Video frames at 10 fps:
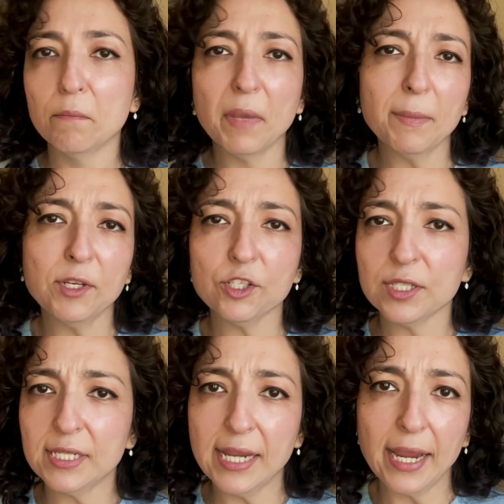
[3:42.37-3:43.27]
Maybe
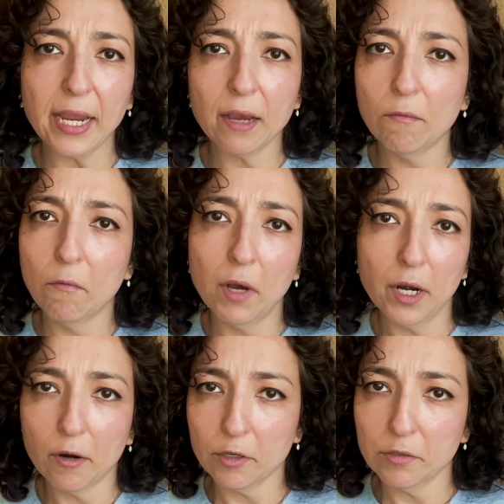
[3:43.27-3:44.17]
just take
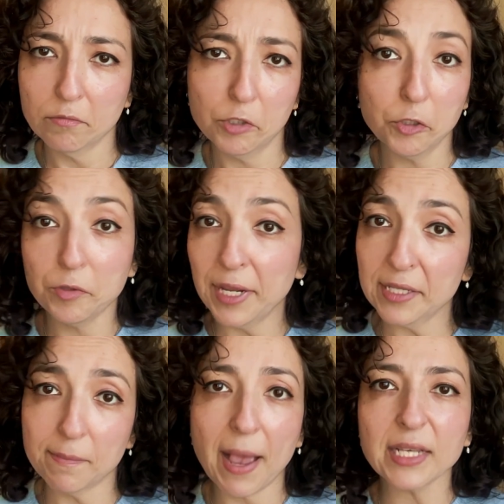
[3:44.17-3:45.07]
1 or 2
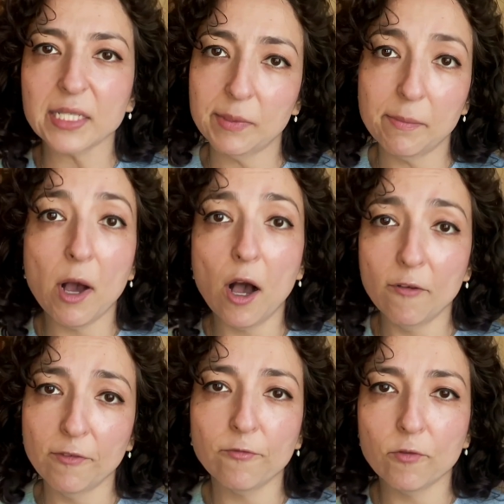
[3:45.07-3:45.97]
days maximum
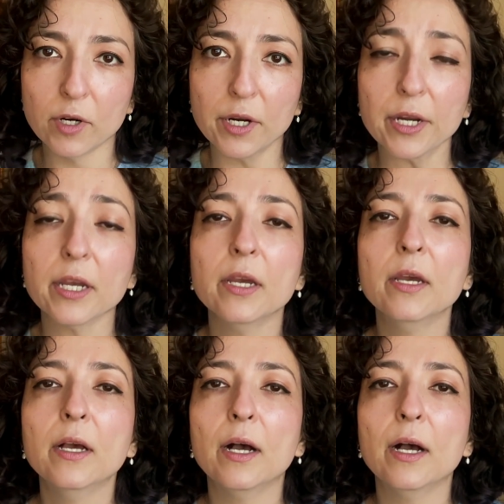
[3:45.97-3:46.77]
off of work.